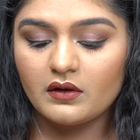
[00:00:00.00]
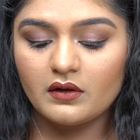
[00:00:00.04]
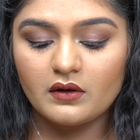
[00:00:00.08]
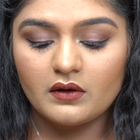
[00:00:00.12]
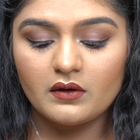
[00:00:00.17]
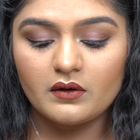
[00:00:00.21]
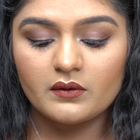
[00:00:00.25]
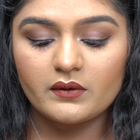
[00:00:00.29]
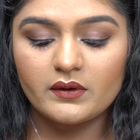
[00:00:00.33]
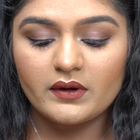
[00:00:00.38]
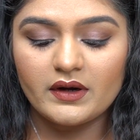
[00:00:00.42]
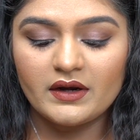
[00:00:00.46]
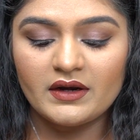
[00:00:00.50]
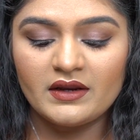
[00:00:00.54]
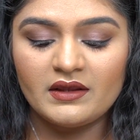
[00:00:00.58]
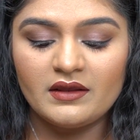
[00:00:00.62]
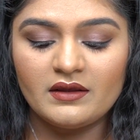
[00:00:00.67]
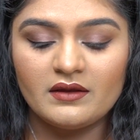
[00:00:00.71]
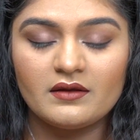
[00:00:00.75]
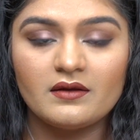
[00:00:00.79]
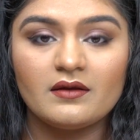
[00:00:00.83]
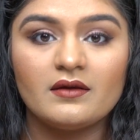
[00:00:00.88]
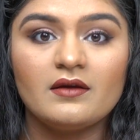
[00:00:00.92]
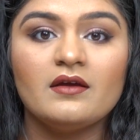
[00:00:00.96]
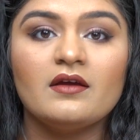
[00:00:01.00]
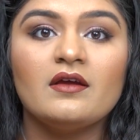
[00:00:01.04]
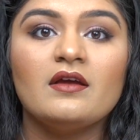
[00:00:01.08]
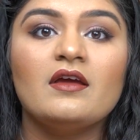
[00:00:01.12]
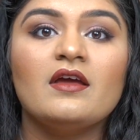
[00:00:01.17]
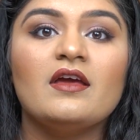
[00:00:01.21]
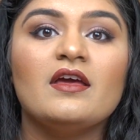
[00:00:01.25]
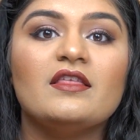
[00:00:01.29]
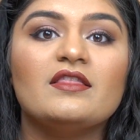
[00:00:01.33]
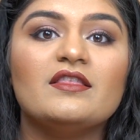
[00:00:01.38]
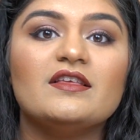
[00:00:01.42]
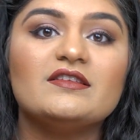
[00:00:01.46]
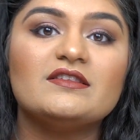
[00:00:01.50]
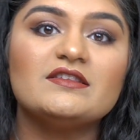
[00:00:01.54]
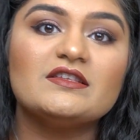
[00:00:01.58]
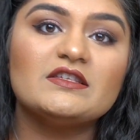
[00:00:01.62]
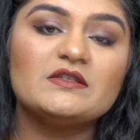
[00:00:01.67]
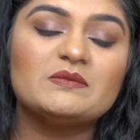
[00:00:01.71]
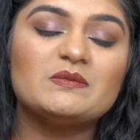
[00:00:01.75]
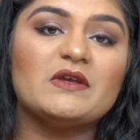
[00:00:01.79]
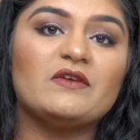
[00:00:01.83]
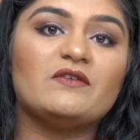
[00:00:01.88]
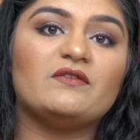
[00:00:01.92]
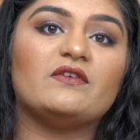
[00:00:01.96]
Alrighty, this
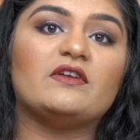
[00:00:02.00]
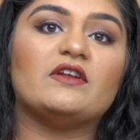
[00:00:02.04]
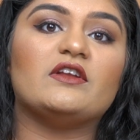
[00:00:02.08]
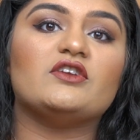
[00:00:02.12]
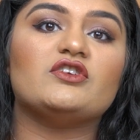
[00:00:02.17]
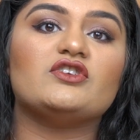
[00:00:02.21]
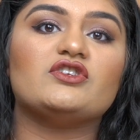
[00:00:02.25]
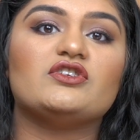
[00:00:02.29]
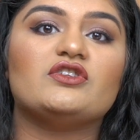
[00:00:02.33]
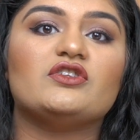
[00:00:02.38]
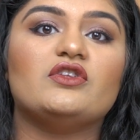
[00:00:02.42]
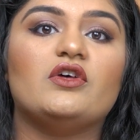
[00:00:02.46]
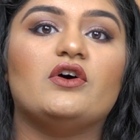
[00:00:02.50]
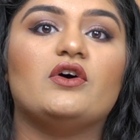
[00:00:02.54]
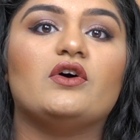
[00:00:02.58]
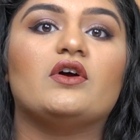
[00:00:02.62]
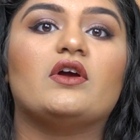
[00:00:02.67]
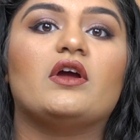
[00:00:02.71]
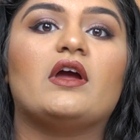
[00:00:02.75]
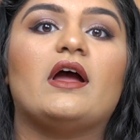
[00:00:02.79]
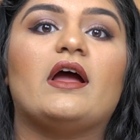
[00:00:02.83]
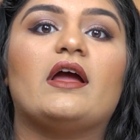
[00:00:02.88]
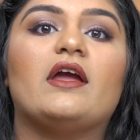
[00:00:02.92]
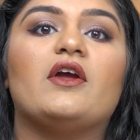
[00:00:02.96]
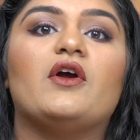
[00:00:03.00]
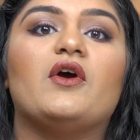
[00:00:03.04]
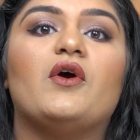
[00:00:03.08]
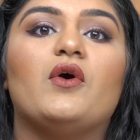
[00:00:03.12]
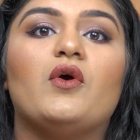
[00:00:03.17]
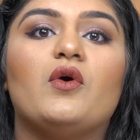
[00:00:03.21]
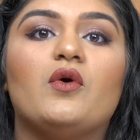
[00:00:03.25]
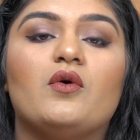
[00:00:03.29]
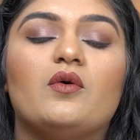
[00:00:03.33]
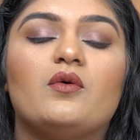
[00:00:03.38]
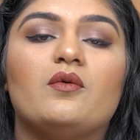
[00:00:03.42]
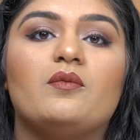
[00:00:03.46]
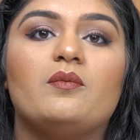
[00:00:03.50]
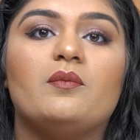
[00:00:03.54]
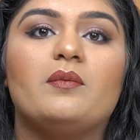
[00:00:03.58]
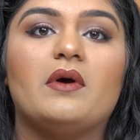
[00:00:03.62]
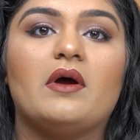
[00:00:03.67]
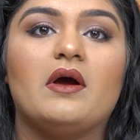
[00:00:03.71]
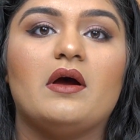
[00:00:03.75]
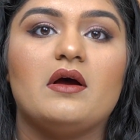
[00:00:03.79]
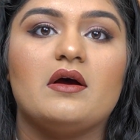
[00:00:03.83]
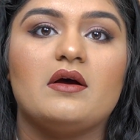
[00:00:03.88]
is my finished look. I hope